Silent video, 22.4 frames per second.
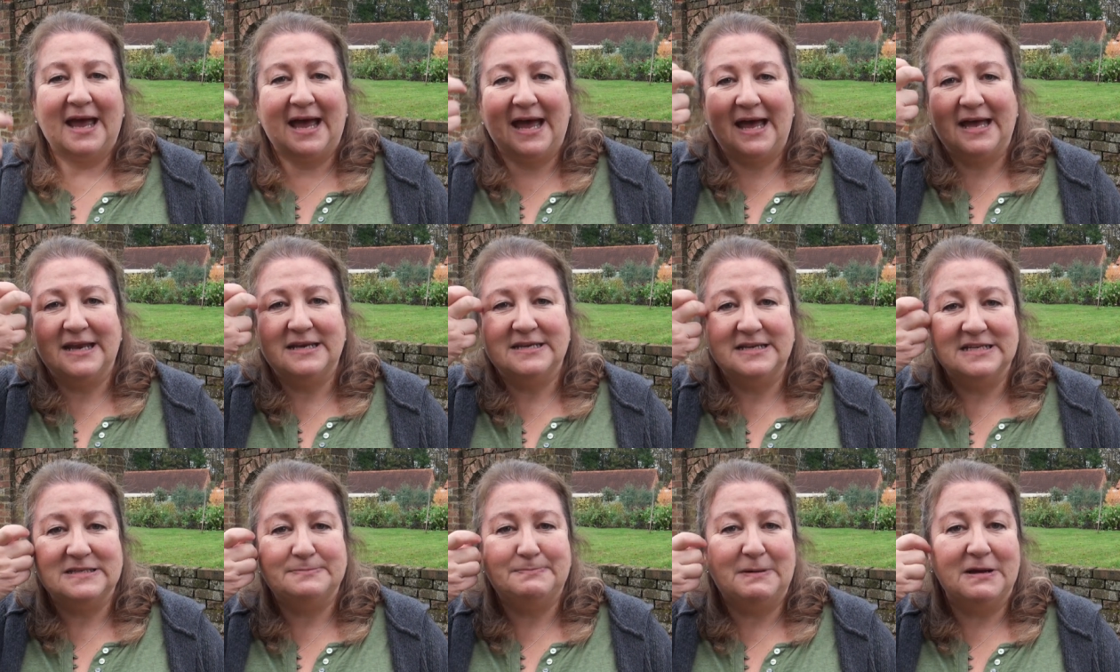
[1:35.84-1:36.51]
and
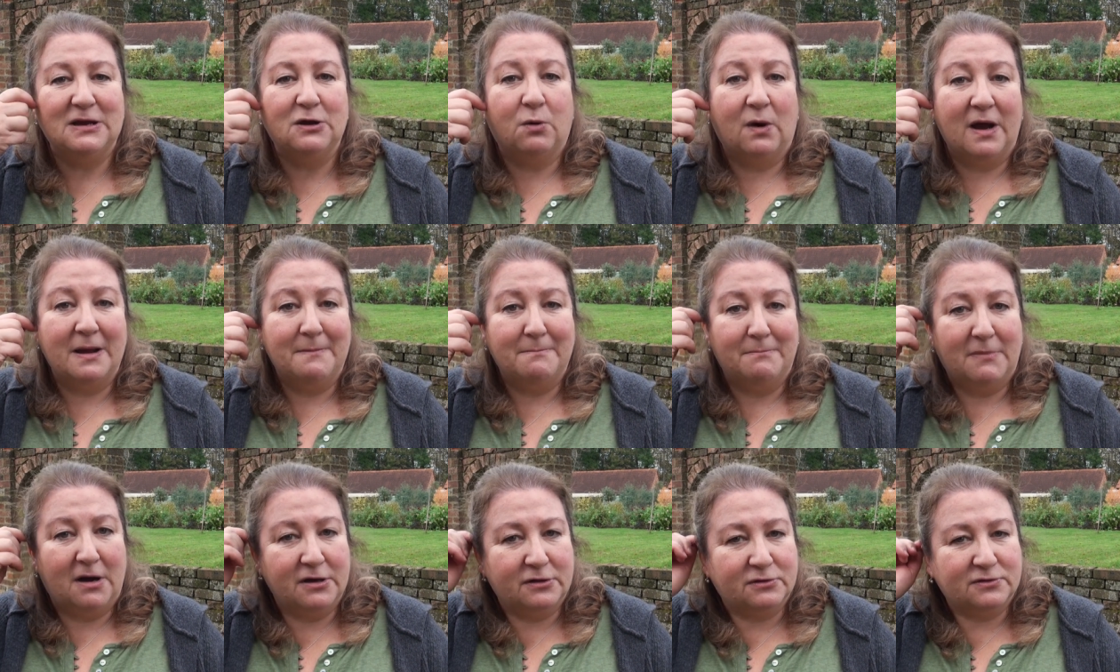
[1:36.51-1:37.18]
it's been quite
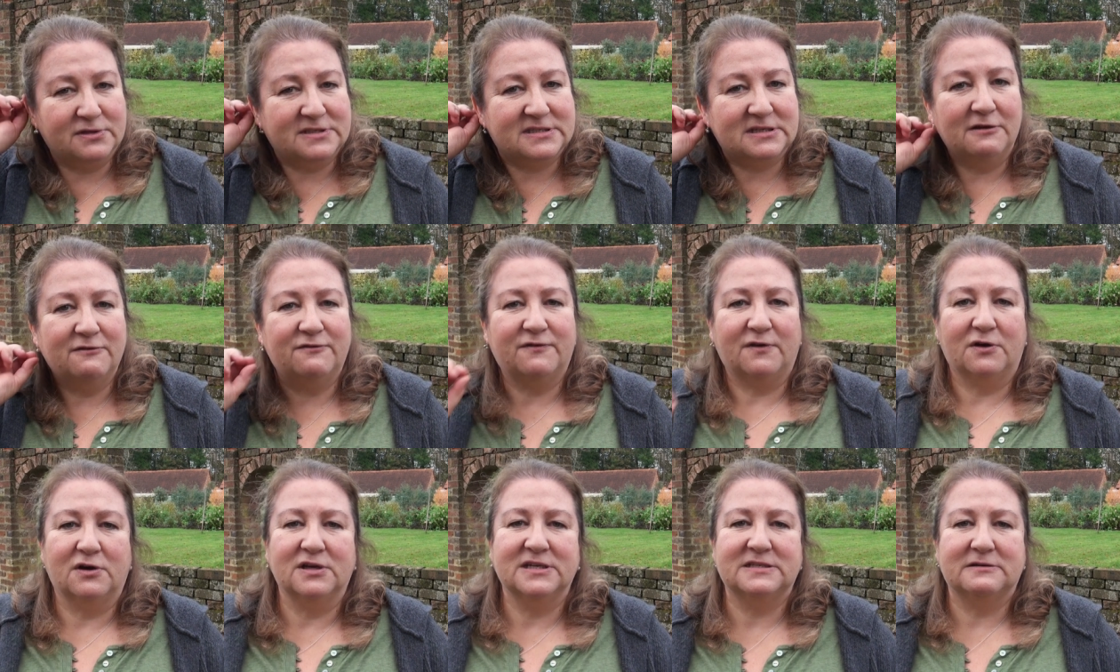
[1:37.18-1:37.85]
mild so far.